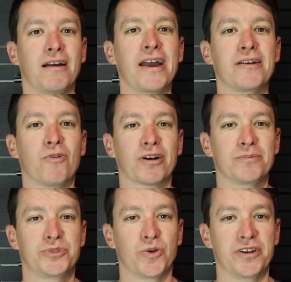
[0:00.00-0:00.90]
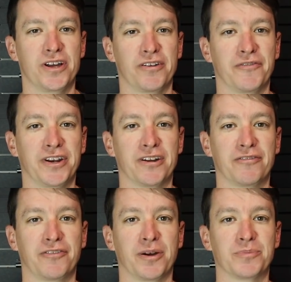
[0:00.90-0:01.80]
Hey, welcome to another video
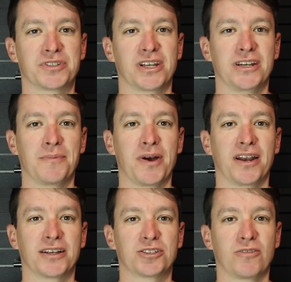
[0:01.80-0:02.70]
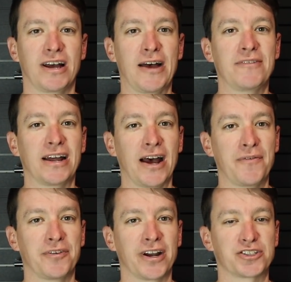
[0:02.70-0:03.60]
from Skinny Medic. So I have an
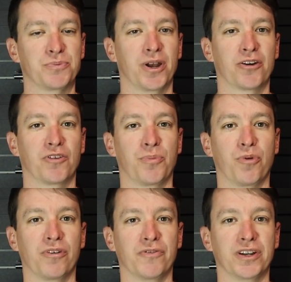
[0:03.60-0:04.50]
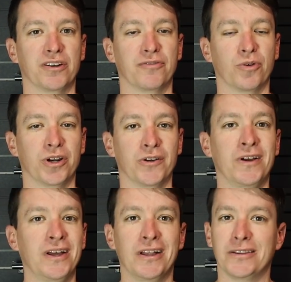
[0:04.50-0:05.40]
after action medical report video for you.
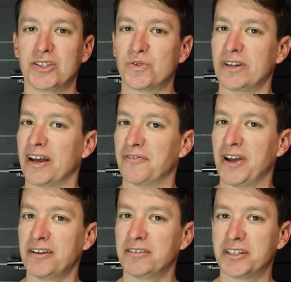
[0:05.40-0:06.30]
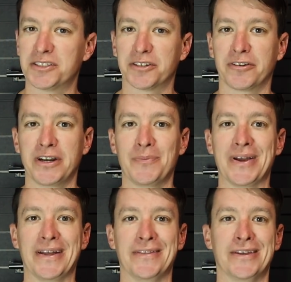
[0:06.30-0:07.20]
This one I found on Instagram
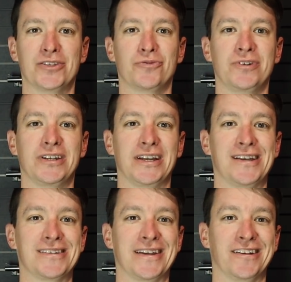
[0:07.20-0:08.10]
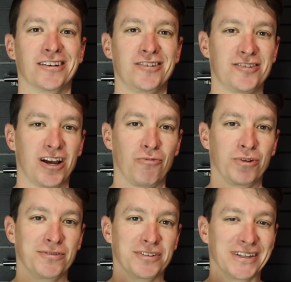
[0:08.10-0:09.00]
and this one is a gunshot
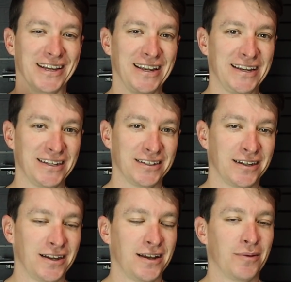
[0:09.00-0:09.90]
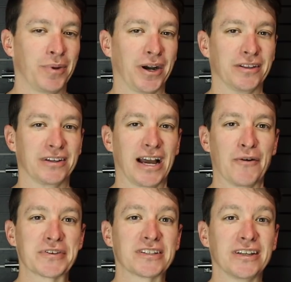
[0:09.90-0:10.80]
wound to the hand. Apparently guy
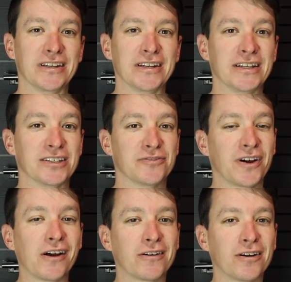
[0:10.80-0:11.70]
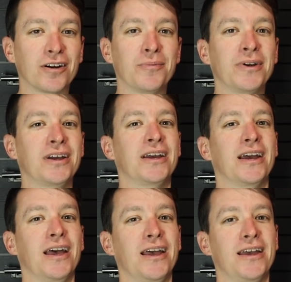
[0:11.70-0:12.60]
was cleaning his firearm
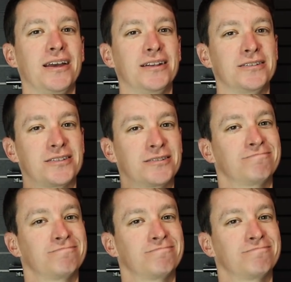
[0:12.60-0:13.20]
and